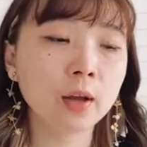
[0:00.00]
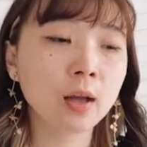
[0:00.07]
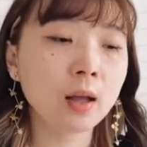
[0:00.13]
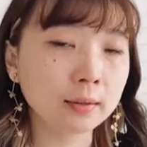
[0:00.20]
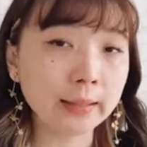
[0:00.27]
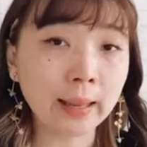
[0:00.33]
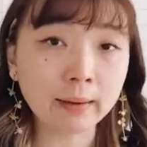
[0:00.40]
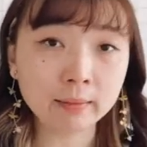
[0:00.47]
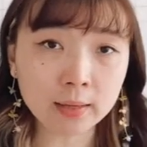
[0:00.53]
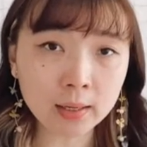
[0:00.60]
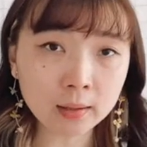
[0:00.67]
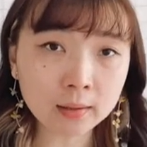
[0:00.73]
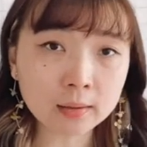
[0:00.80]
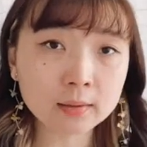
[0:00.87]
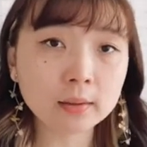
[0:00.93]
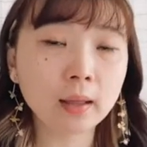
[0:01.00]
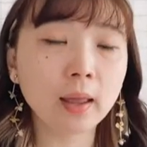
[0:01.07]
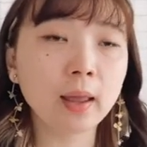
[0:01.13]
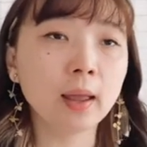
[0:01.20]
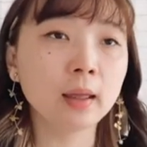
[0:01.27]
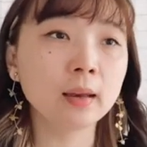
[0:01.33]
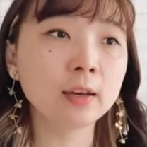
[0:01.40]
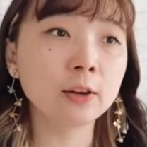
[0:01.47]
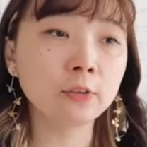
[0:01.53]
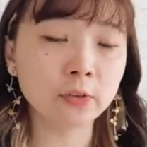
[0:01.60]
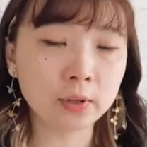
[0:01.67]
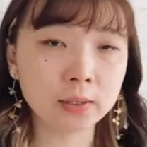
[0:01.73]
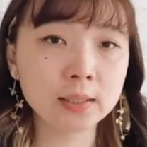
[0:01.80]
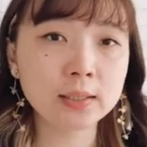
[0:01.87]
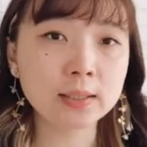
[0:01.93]
techniques and
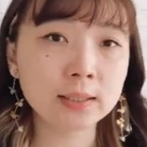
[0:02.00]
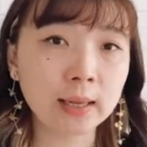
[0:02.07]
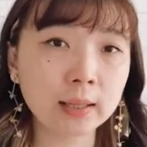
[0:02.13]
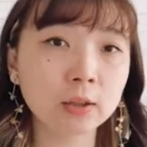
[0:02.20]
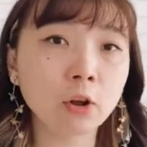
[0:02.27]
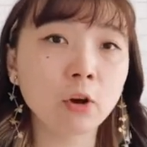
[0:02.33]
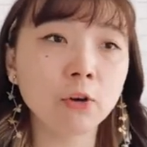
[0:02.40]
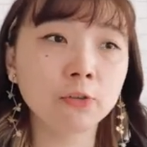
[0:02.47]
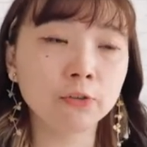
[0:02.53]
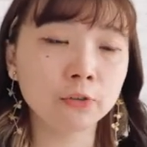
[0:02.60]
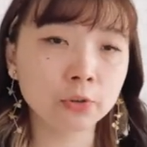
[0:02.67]
different set of